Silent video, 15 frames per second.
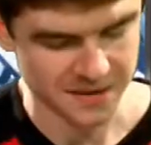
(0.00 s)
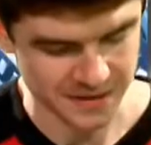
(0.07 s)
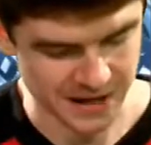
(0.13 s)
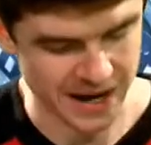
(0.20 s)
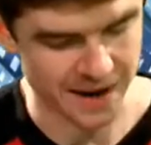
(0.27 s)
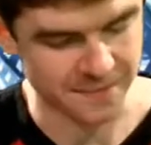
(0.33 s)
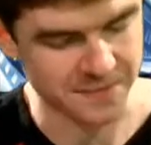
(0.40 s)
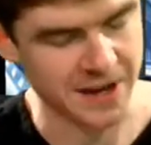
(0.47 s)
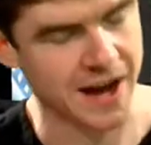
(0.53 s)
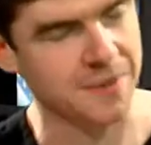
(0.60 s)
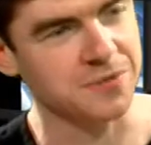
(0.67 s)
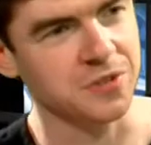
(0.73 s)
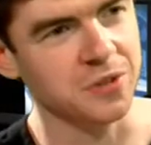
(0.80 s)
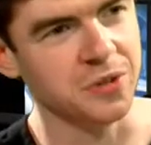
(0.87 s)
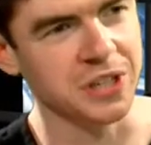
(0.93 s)
Yeah, yeah,
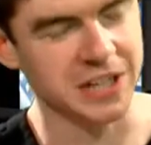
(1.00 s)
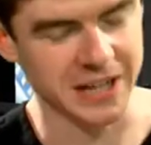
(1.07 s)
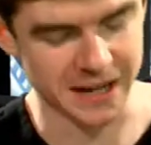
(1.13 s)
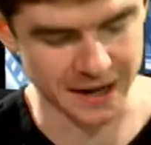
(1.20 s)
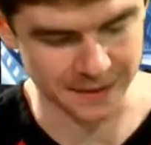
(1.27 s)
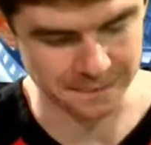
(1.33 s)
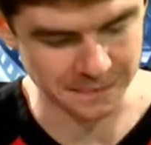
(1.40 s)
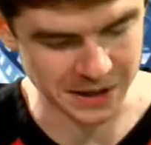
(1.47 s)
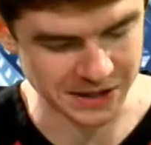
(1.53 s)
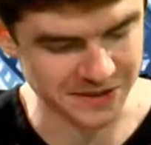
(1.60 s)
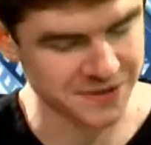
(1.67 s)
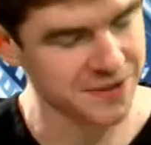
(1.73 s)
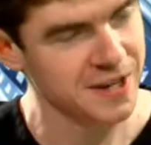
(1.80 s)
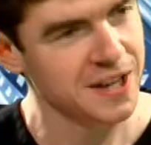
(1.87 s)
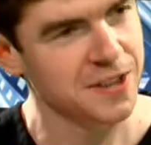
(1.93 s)
absolutely. Um,
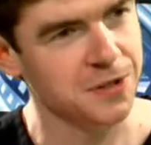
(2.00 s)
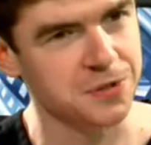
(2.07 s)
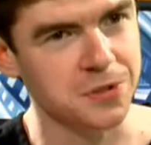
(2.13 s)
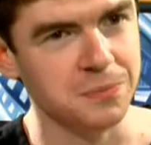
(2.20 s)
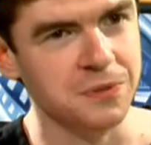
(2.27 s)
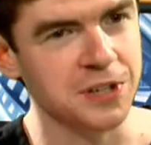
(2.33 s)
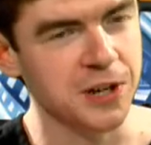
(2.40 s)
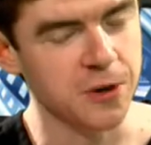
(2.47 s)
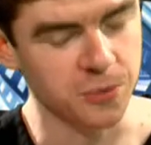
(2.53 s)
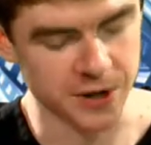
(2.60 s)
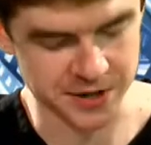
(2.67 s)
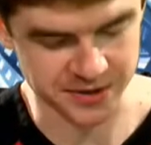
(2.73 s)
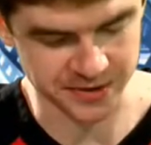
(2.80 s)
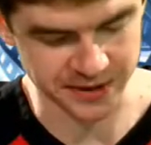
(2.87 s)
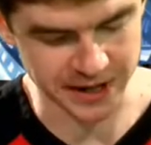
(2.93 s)
it's there's some
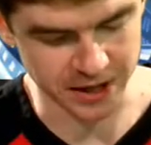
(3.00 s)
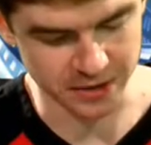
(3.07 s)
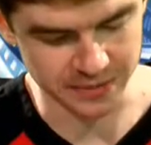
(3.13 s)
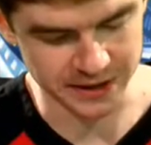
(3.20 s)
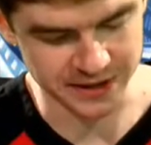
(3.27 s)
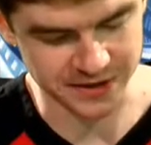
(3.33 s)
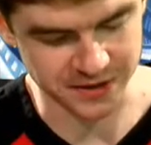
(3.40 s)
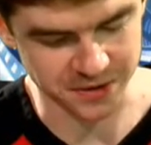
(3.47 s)
neo-western elements.